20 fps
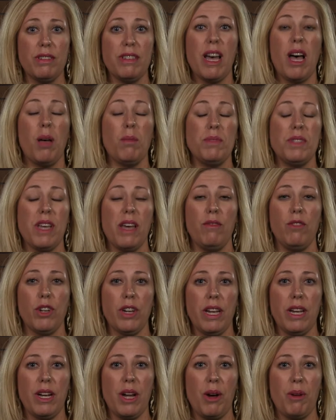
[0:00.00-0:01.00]
to help save your
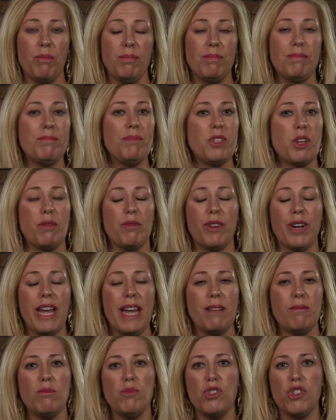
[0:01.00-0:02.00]
kiddo. Don't
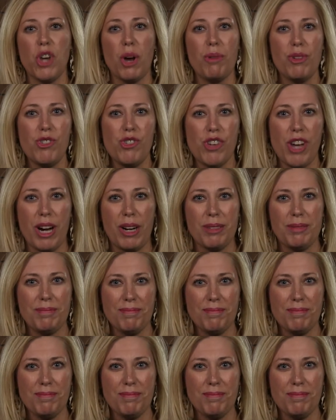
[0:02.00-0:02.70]
forget, show and share.